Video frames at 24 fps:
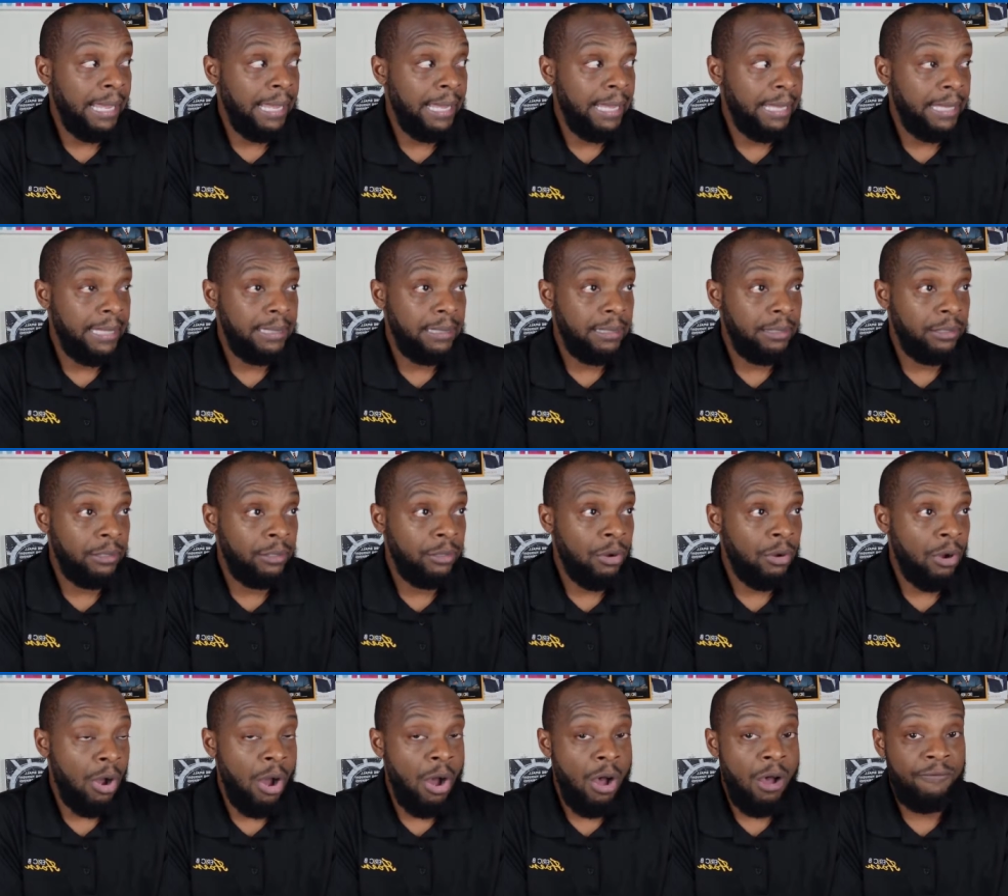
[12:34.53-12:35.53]
in
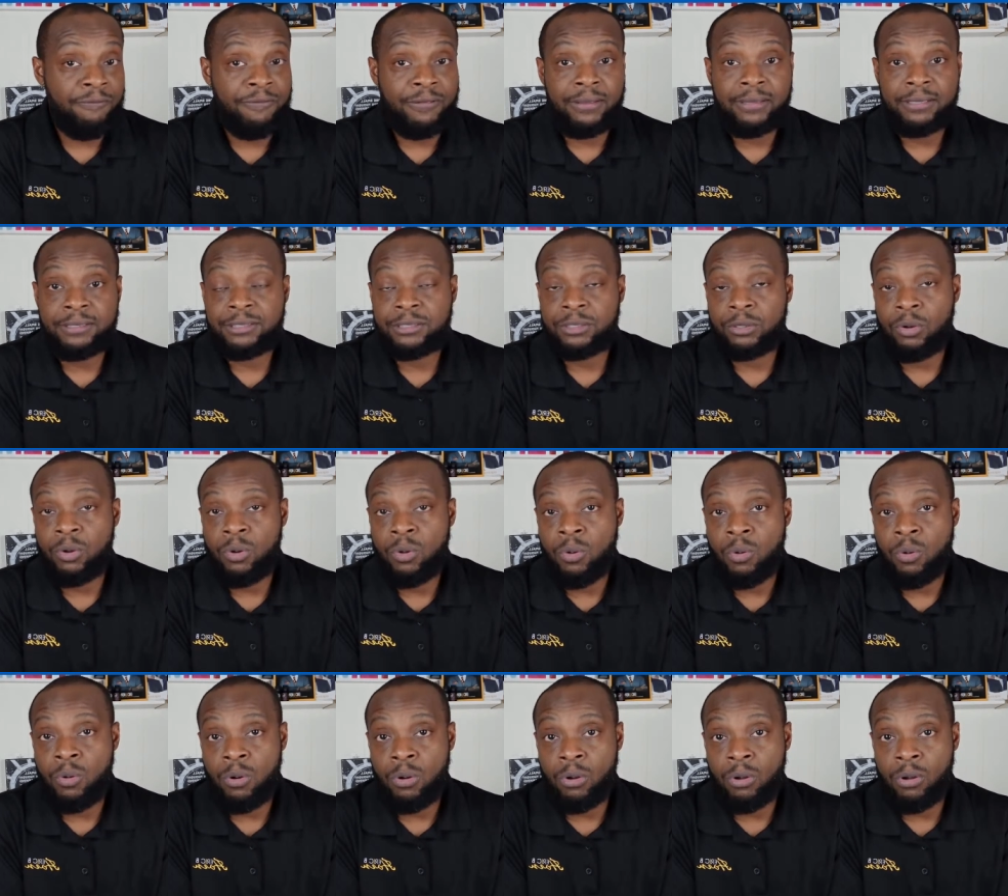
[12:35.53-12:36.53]
your office
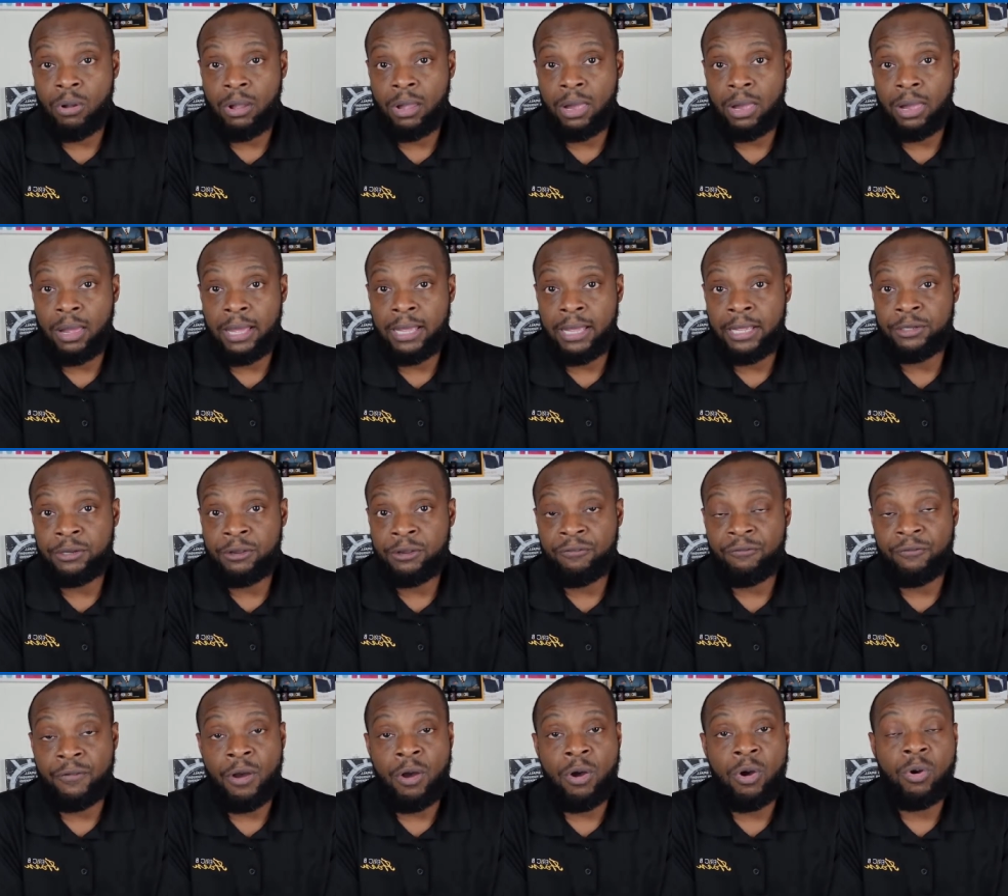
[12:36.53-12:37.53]
or in
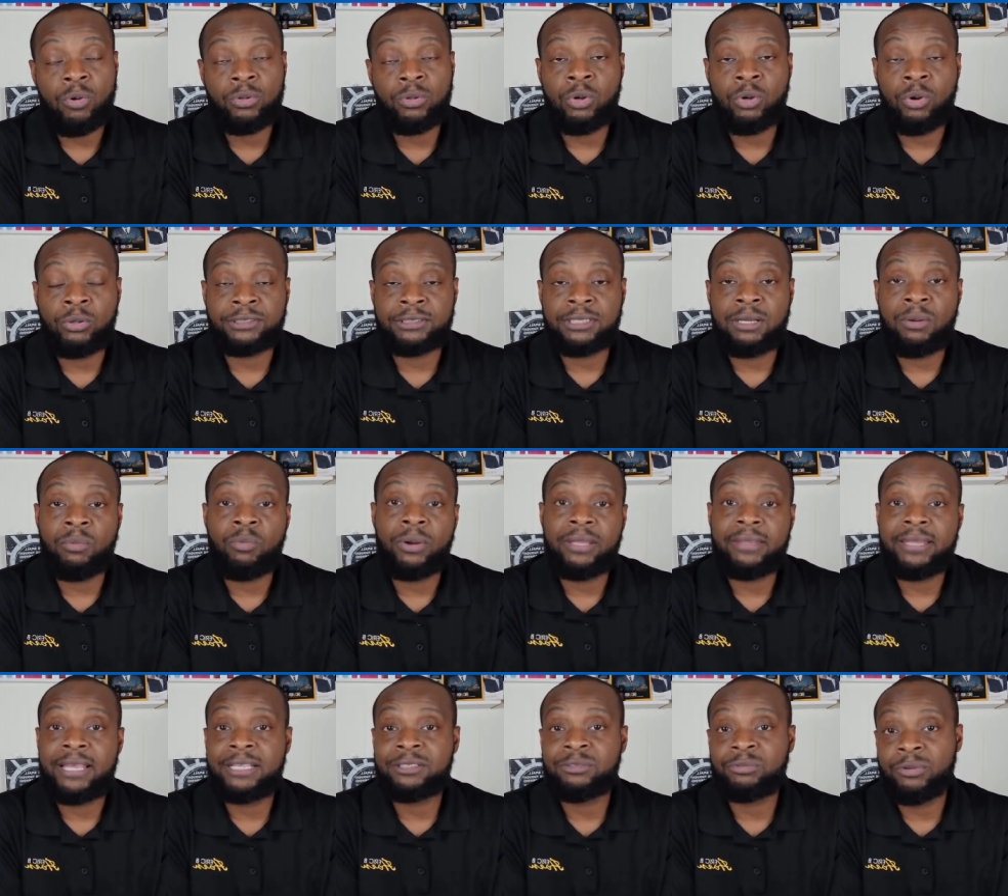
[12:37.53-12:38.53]
your phone or
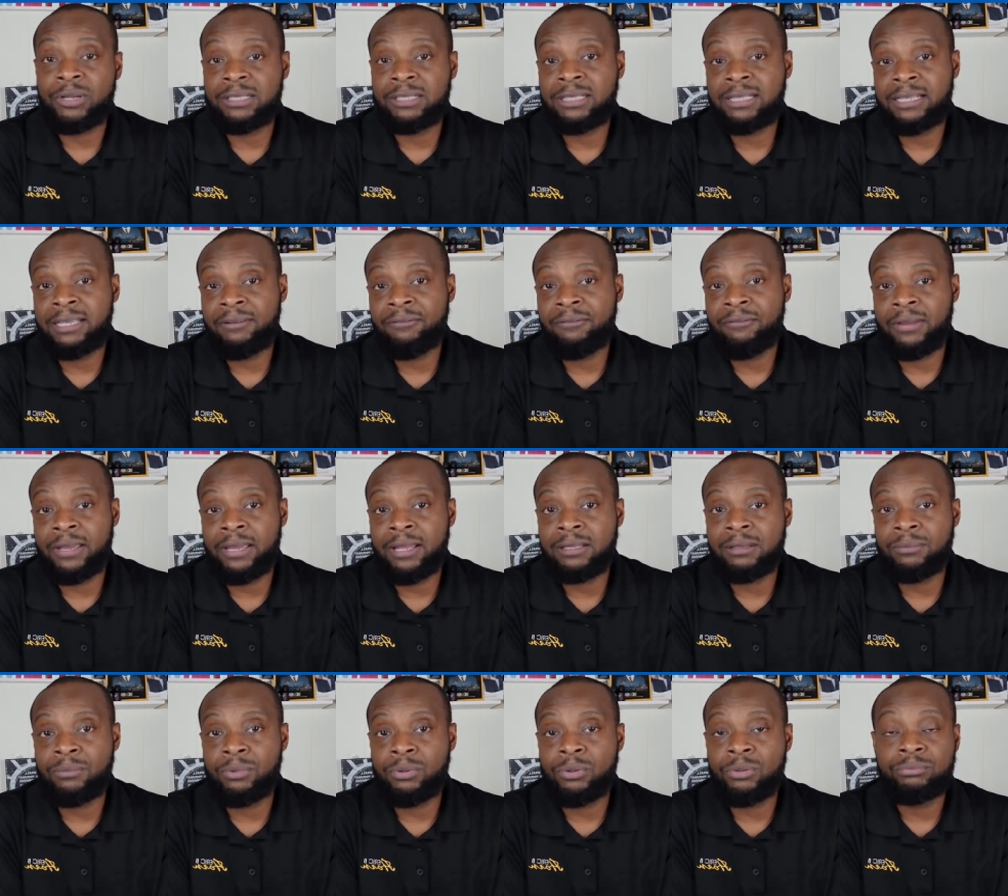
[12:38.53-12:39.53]
somewhere that's readily
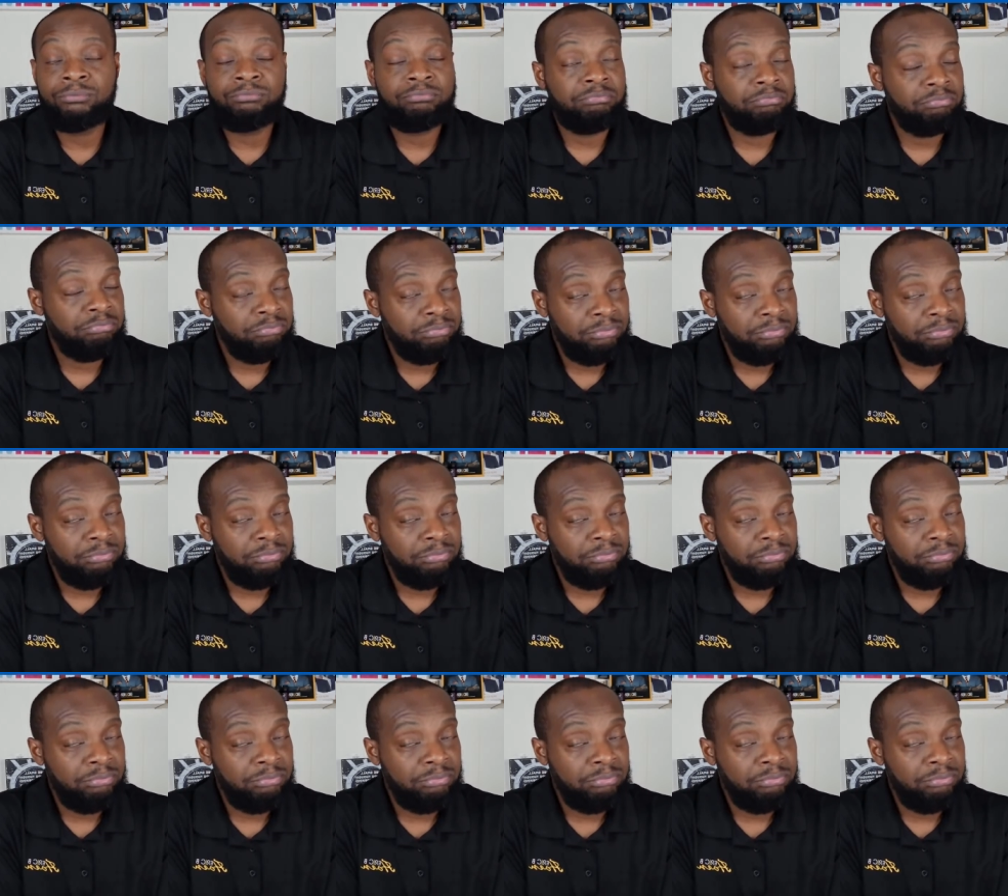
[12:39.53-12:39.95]
available,